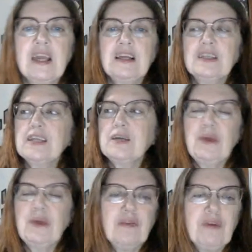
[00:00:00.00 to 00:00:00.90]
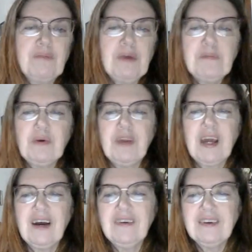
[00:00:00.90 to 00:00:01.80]
It's like we have 3 people
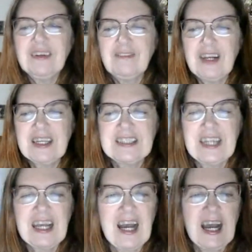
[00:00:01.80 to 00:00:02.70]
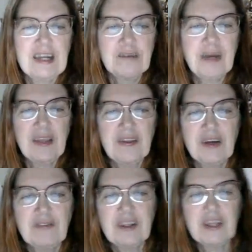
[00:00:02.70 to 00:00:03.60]
now. Everybody can say hi to Beth
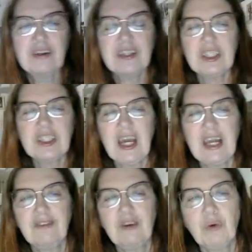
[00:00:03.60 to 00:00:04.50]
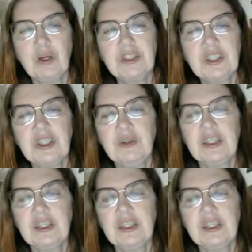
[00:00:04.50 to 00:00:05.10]
over there in the chat if you want to,